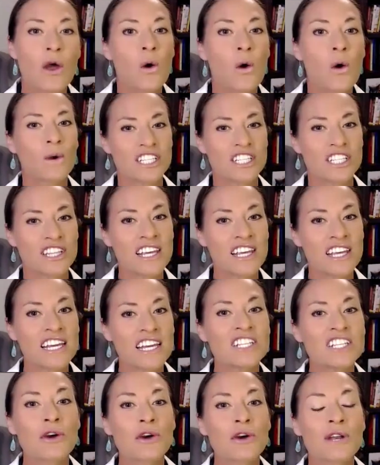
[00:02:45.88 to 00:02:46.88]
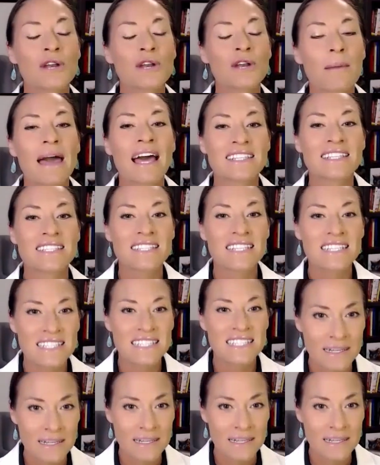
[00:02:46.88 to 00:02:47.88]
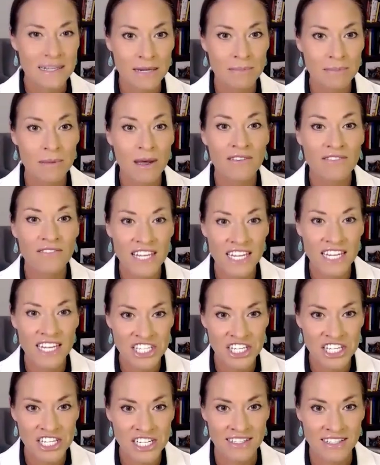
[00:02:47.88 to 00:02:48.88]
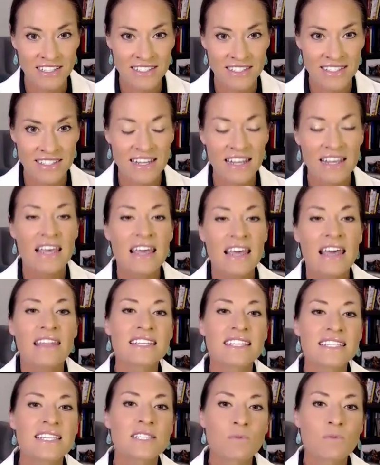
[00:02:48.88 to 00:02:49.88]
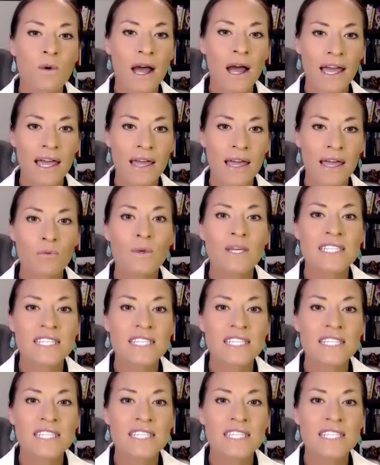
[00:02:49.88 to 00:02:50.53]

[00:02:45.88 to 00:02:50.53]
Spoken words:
which then showed up as the symptom of itchiness. This is why we